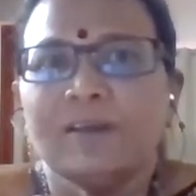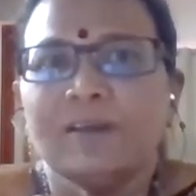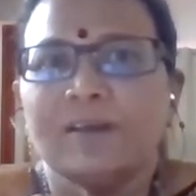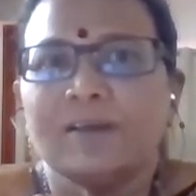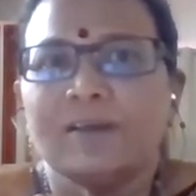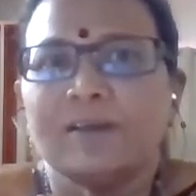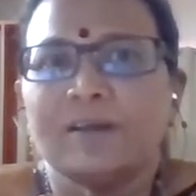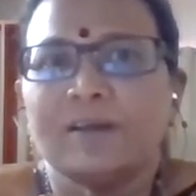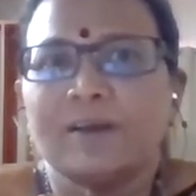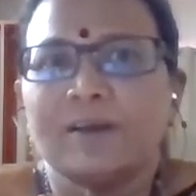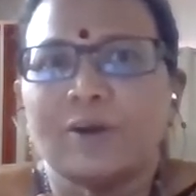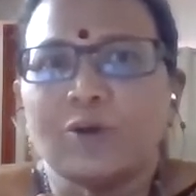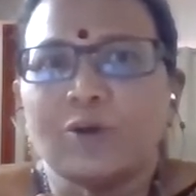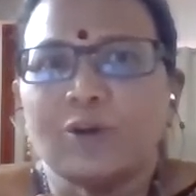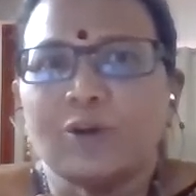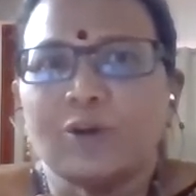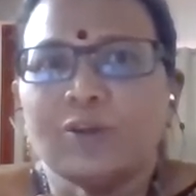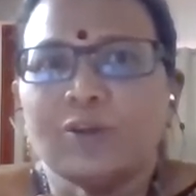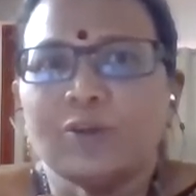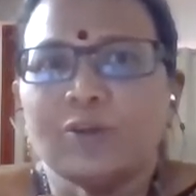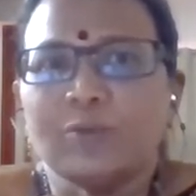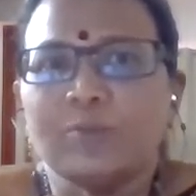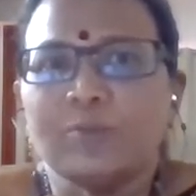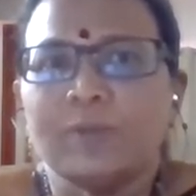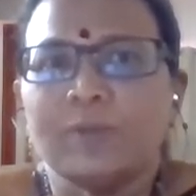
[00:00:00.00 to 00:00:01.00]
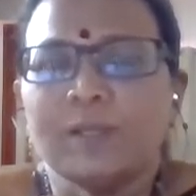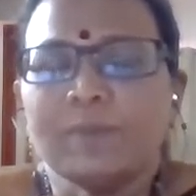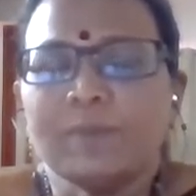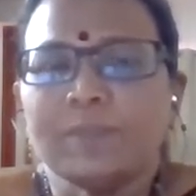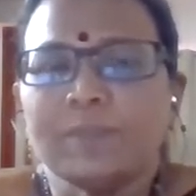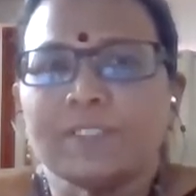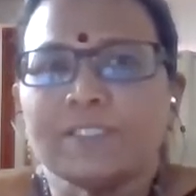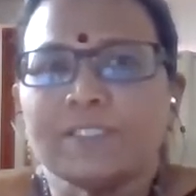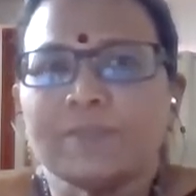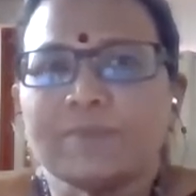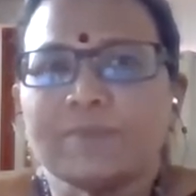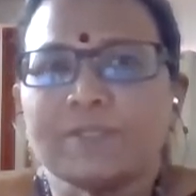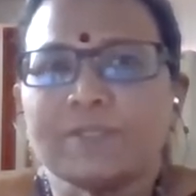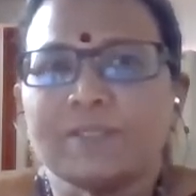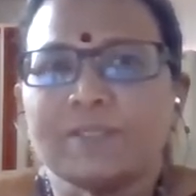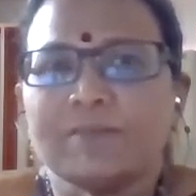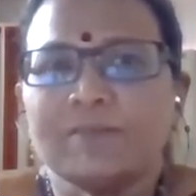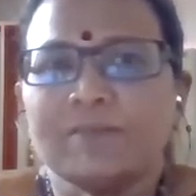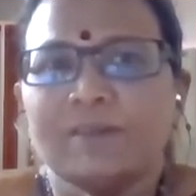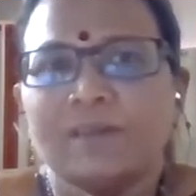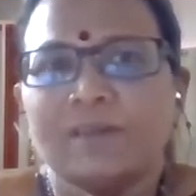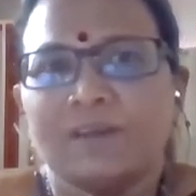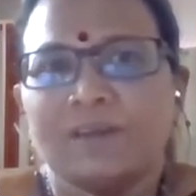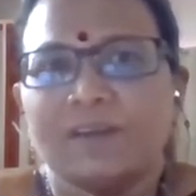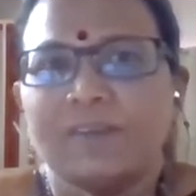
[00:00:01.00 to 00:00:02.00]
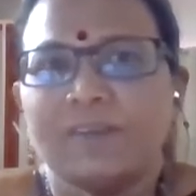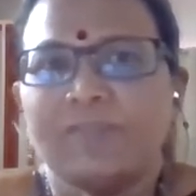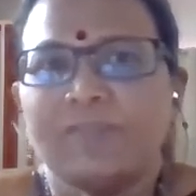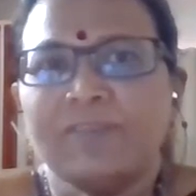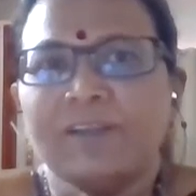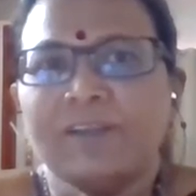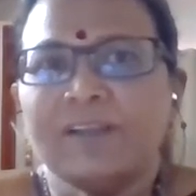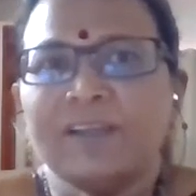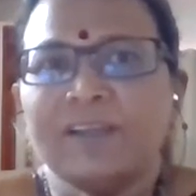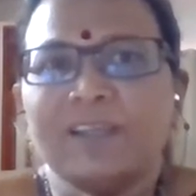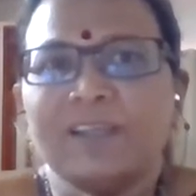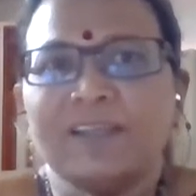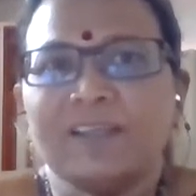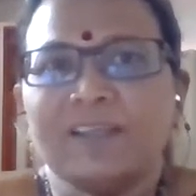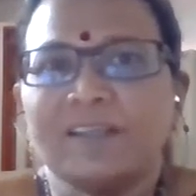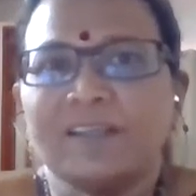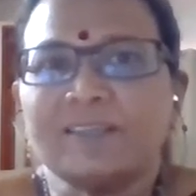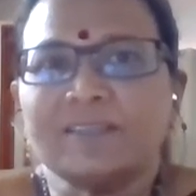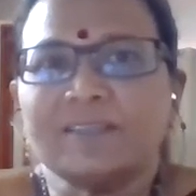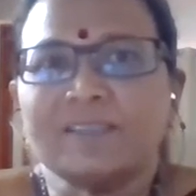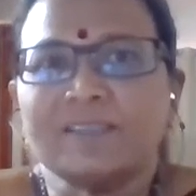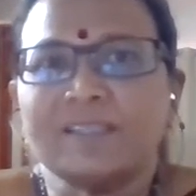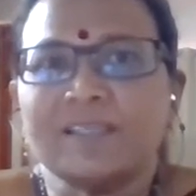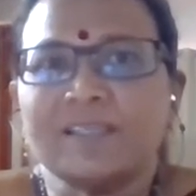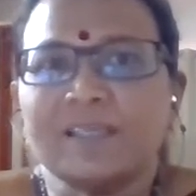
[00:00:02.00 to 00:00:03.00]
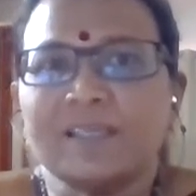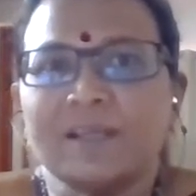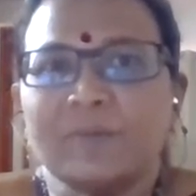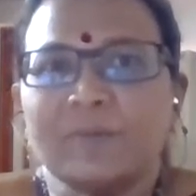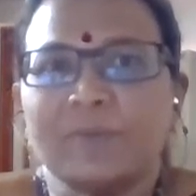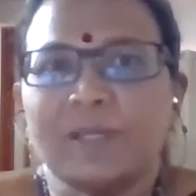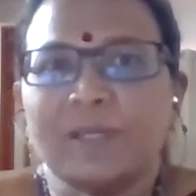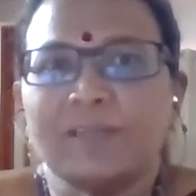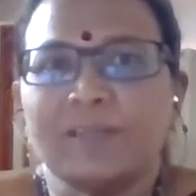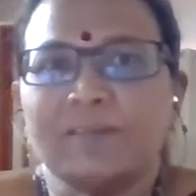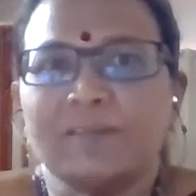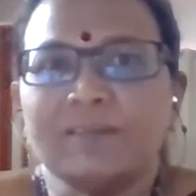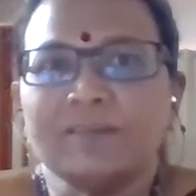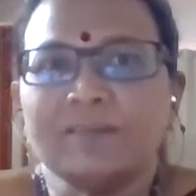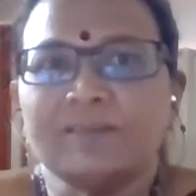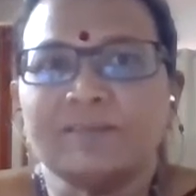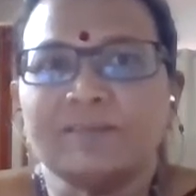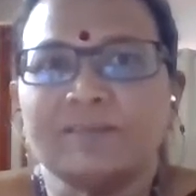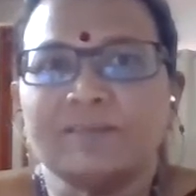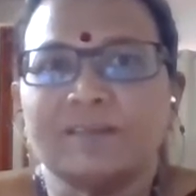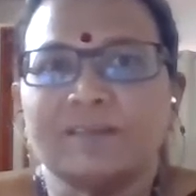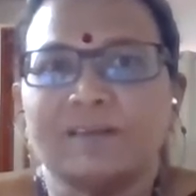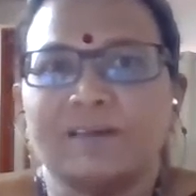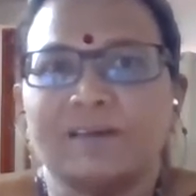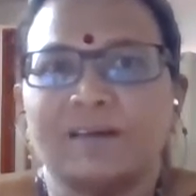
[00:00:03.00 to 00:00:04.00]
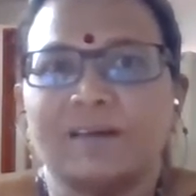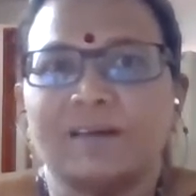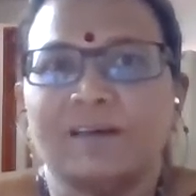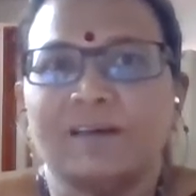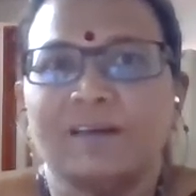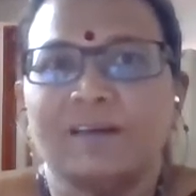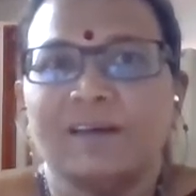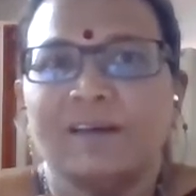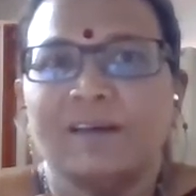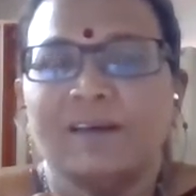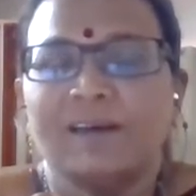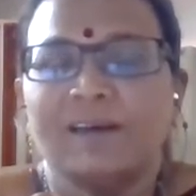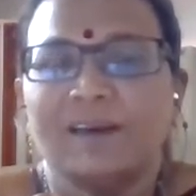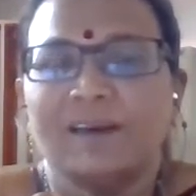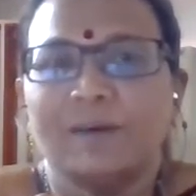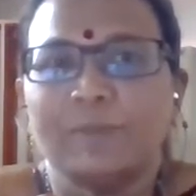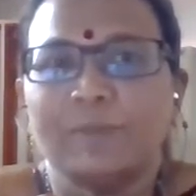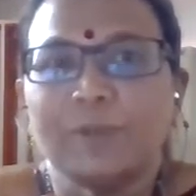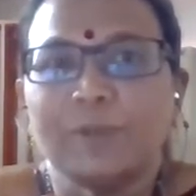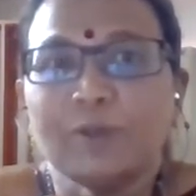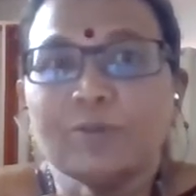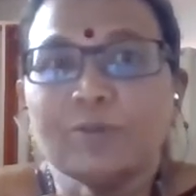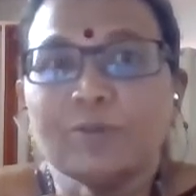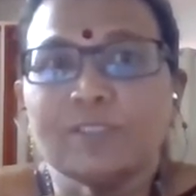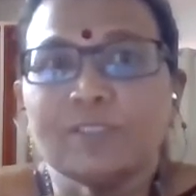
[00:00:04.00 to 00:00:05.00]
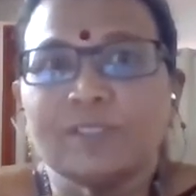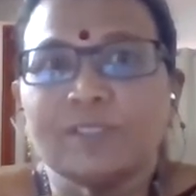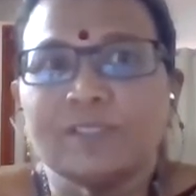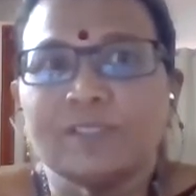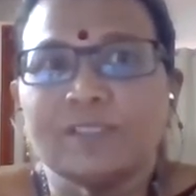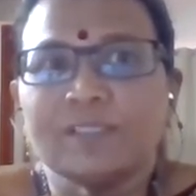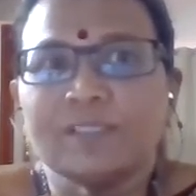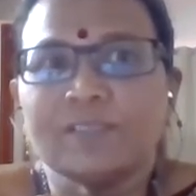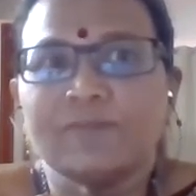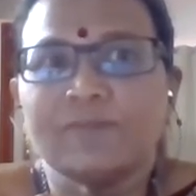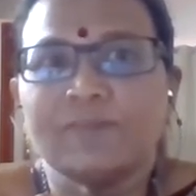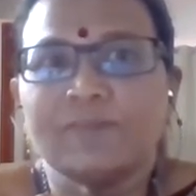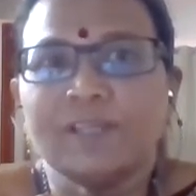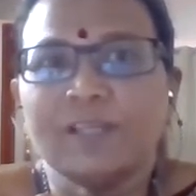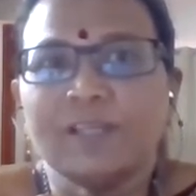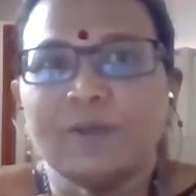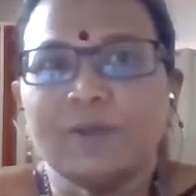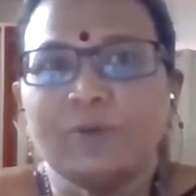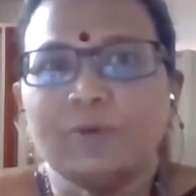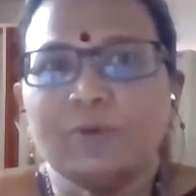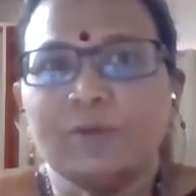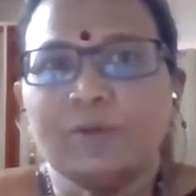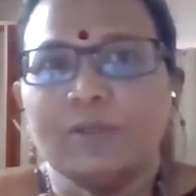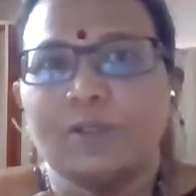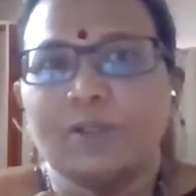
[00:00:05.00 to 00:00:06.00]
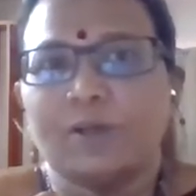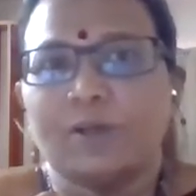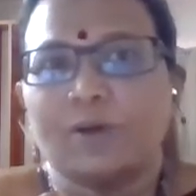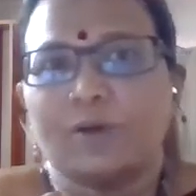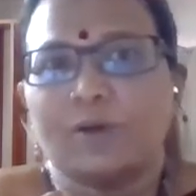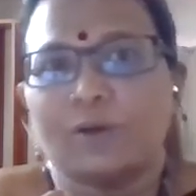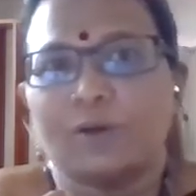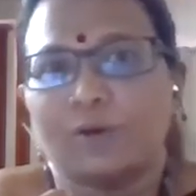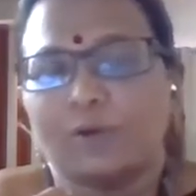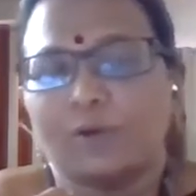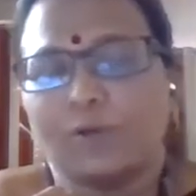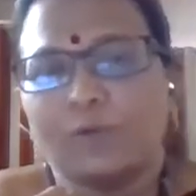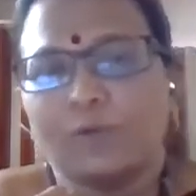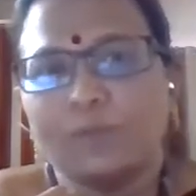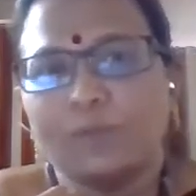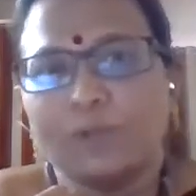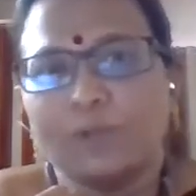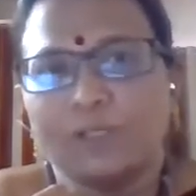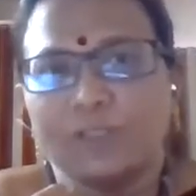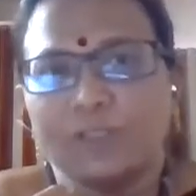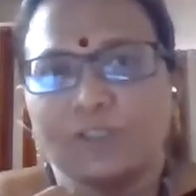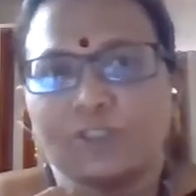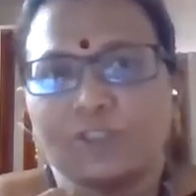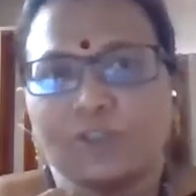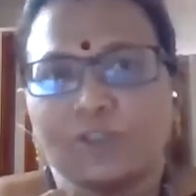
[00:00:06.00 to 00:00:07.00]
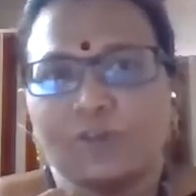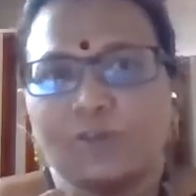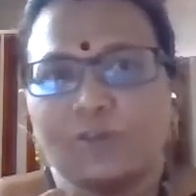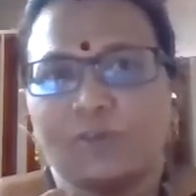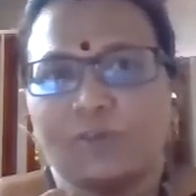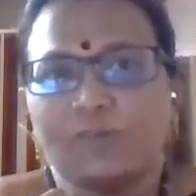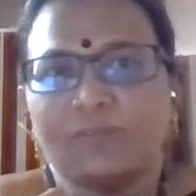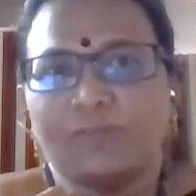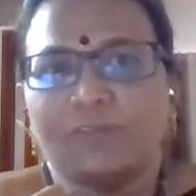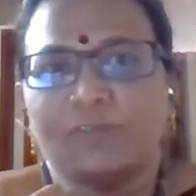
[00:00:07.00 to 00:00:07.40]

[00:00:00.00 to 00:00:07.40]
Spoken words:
According to my perception, definitely next year by this because it's a very good combination of